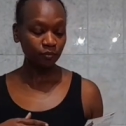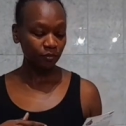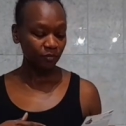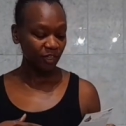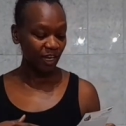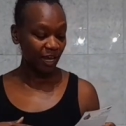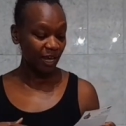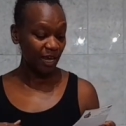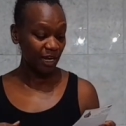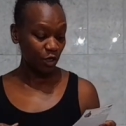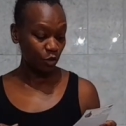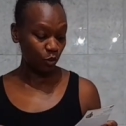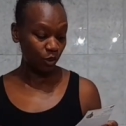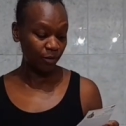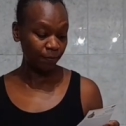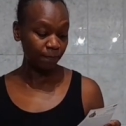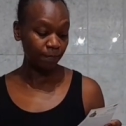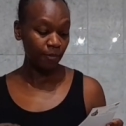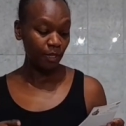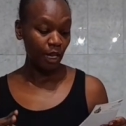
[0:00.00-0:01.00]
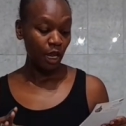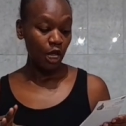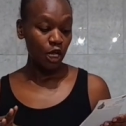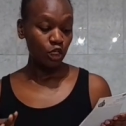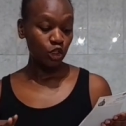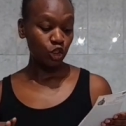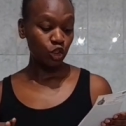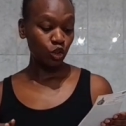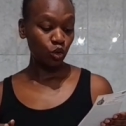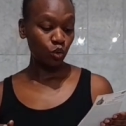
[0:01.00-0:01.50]
Anyway,
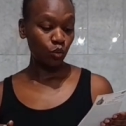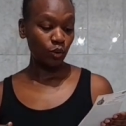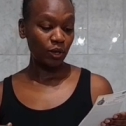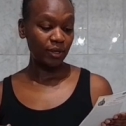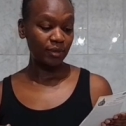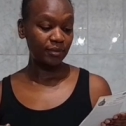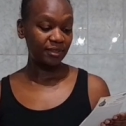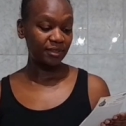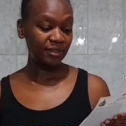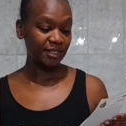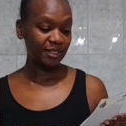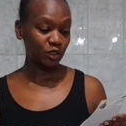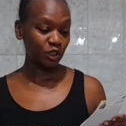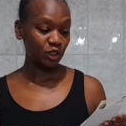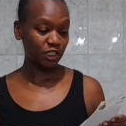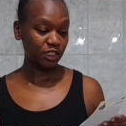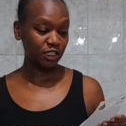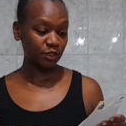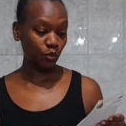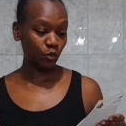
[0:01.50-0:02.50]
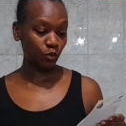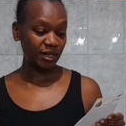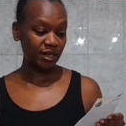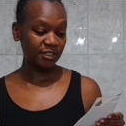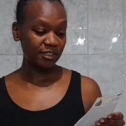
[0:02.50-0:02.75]
so in these ones,